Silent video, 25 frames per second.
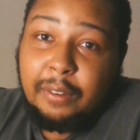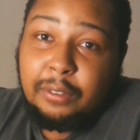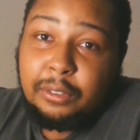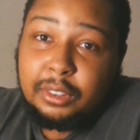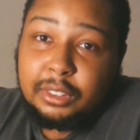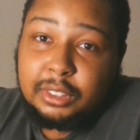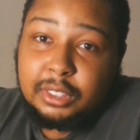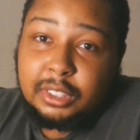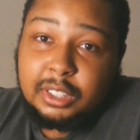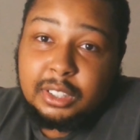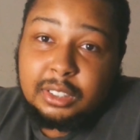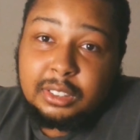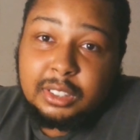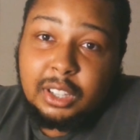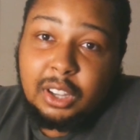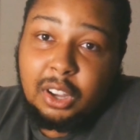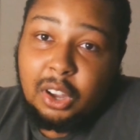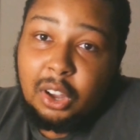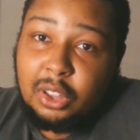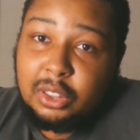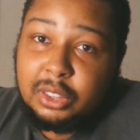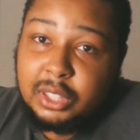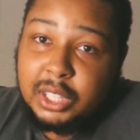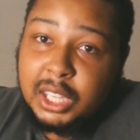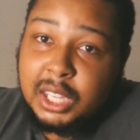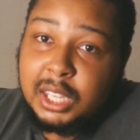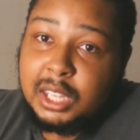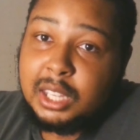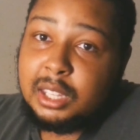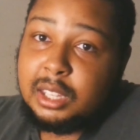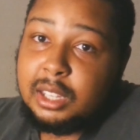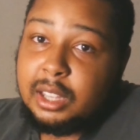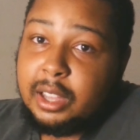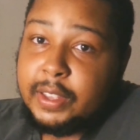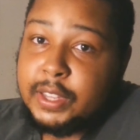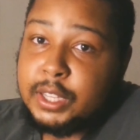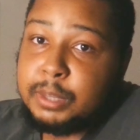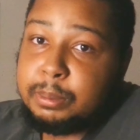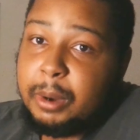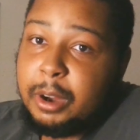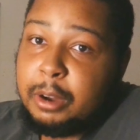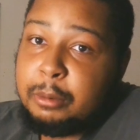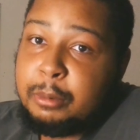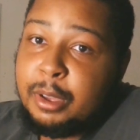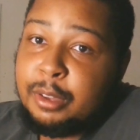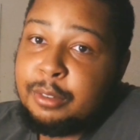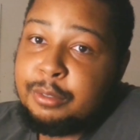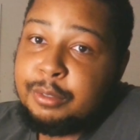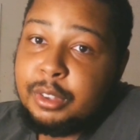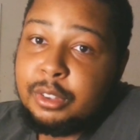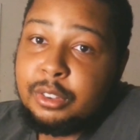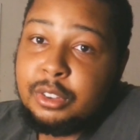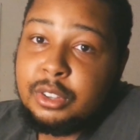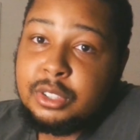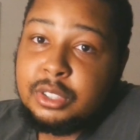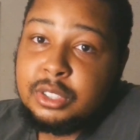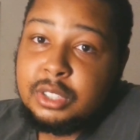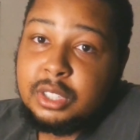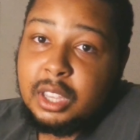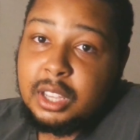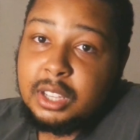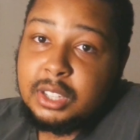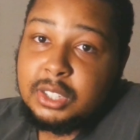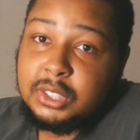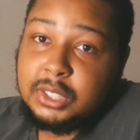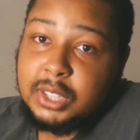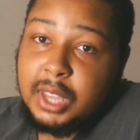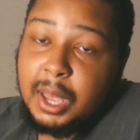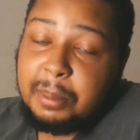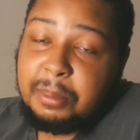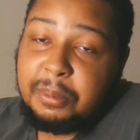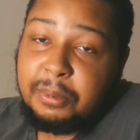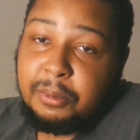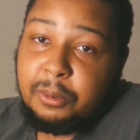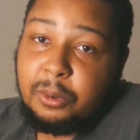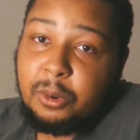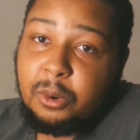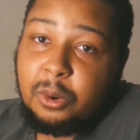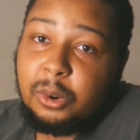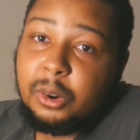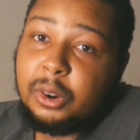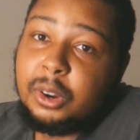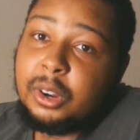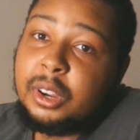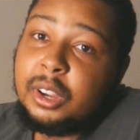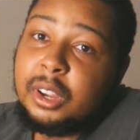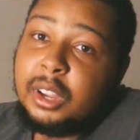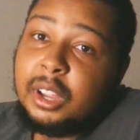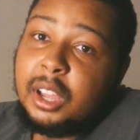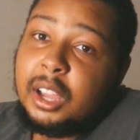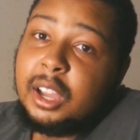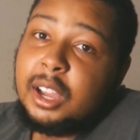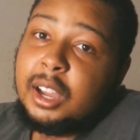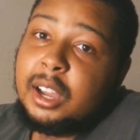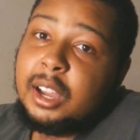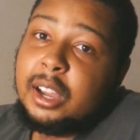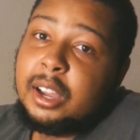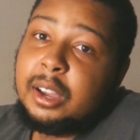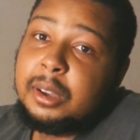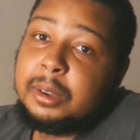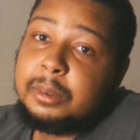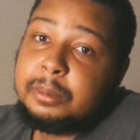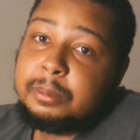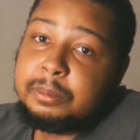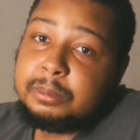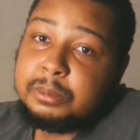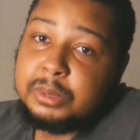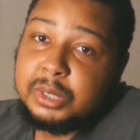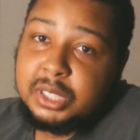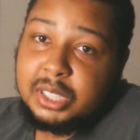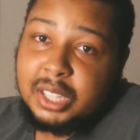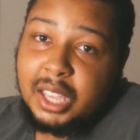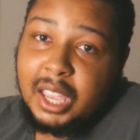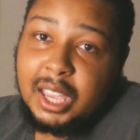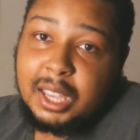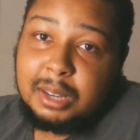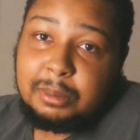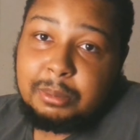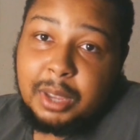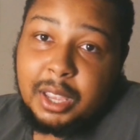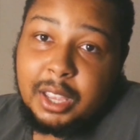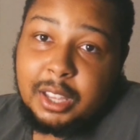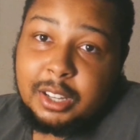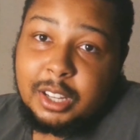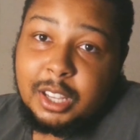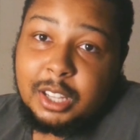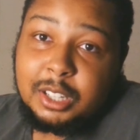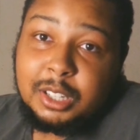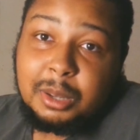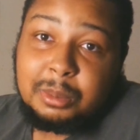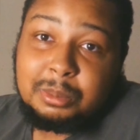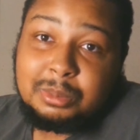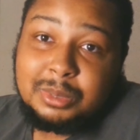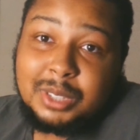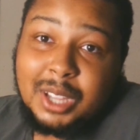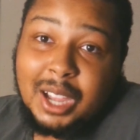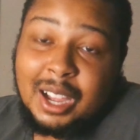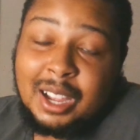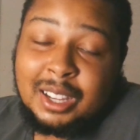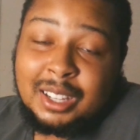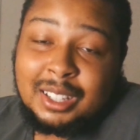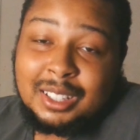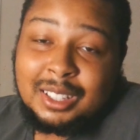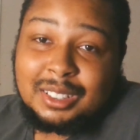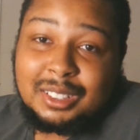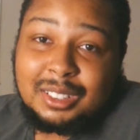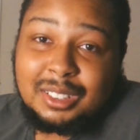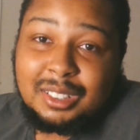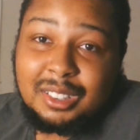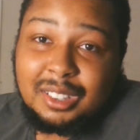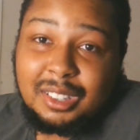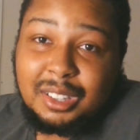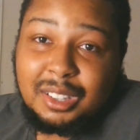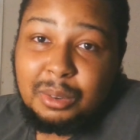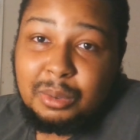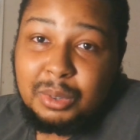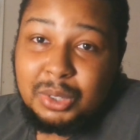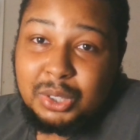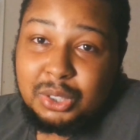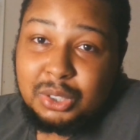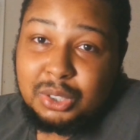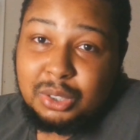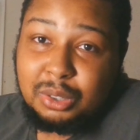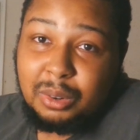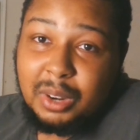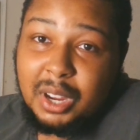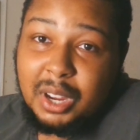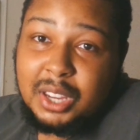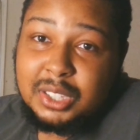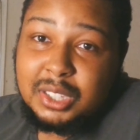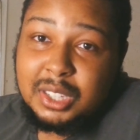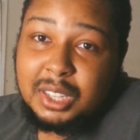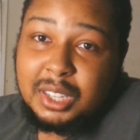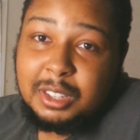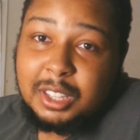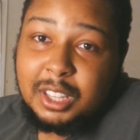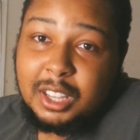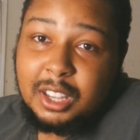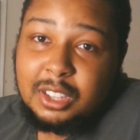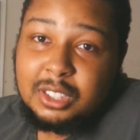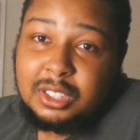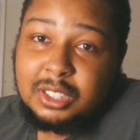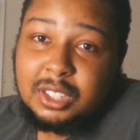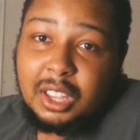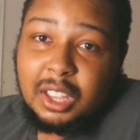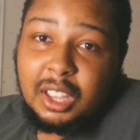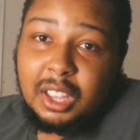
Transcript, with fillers: literally all the Spider-Man villains except for Sandman end up dying, which is crazy, because